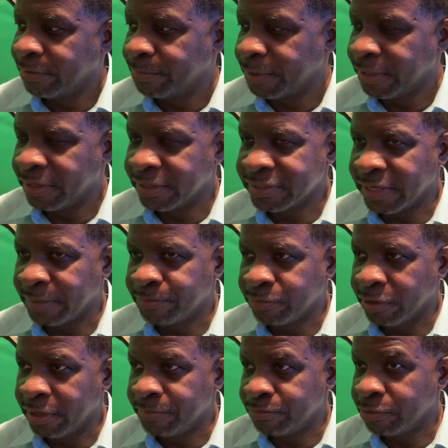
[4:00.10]
But it looks like
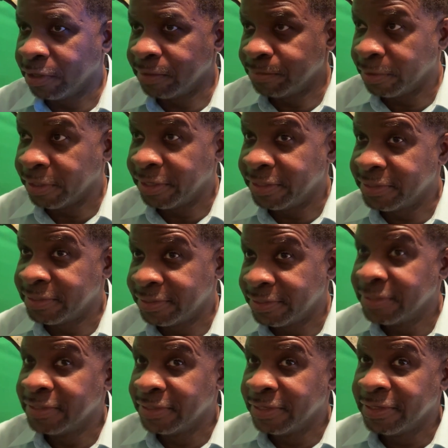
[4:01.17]
Brother Blood is,
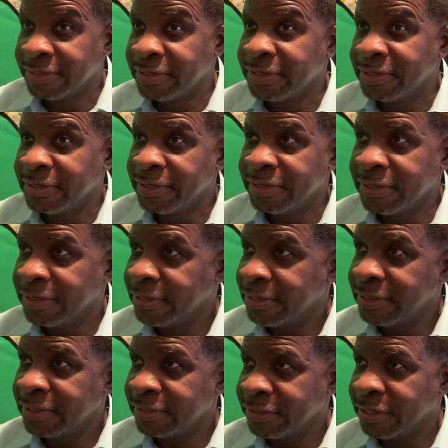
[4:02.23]

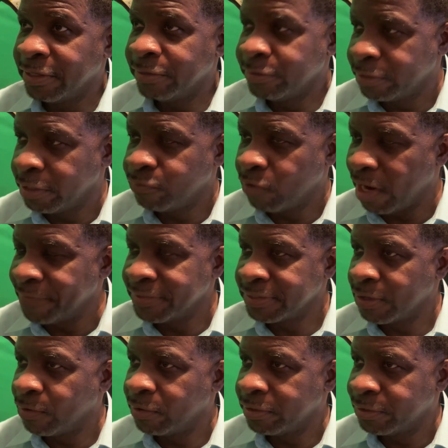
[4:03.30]
you see Raven's
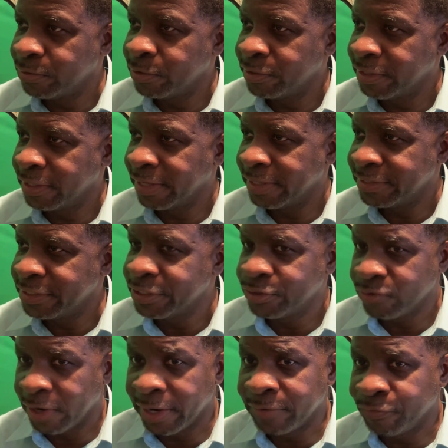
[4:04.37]
going through her thing, like she's
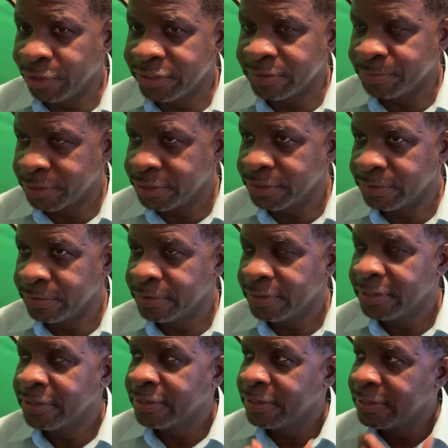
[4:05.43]
trying to reach him too.
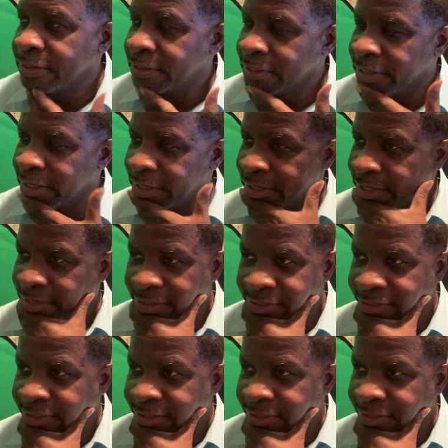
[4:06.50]
And